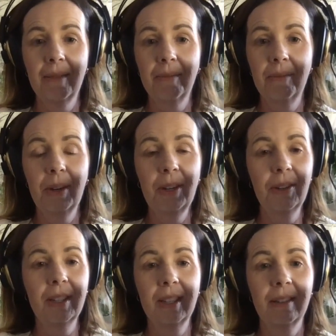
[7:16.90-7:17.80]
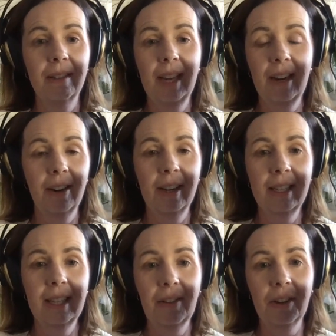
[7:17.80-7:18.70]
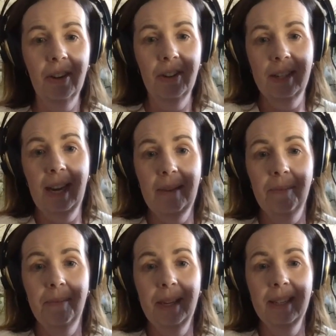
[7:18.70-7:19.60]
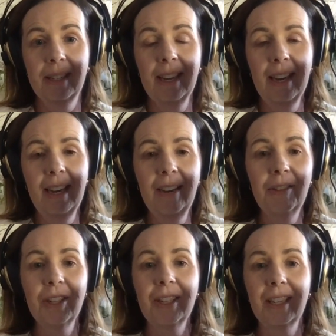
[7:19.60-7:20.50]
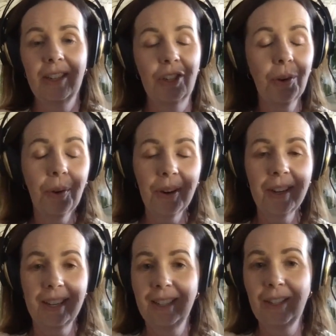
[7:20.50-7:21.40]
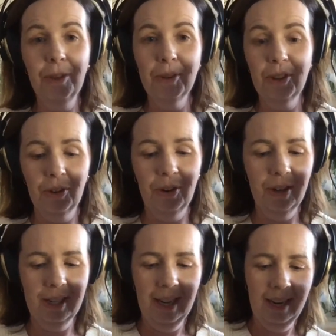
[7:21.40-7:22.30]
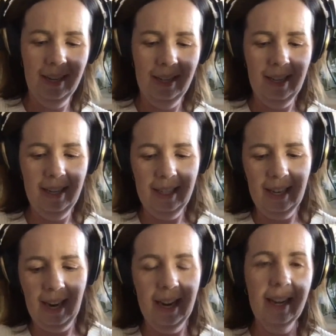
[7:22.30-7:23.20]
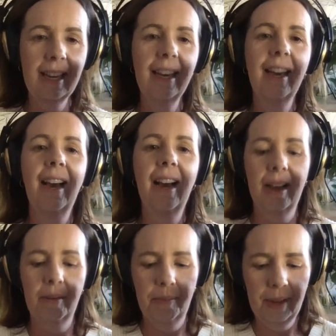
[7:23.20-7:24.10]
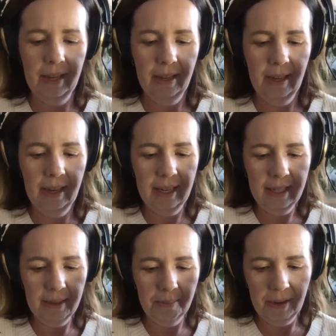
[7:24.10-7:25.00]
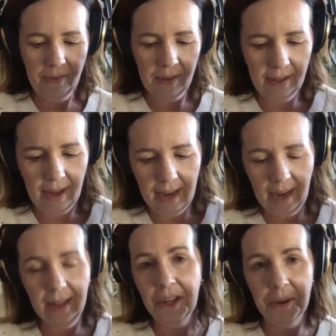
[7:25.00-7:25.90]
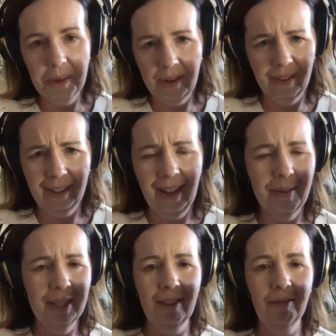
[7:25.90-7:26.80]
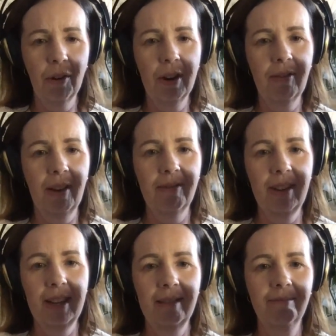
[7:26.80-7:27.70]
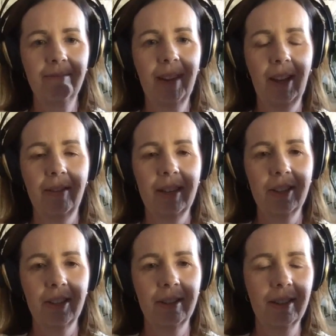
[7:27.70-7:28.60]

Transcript: We used to take our kids out there all the time because it was just a short, super short, easy hike. It is a bit of a climb, a little bit of a climb. It's like 45 feet elevation.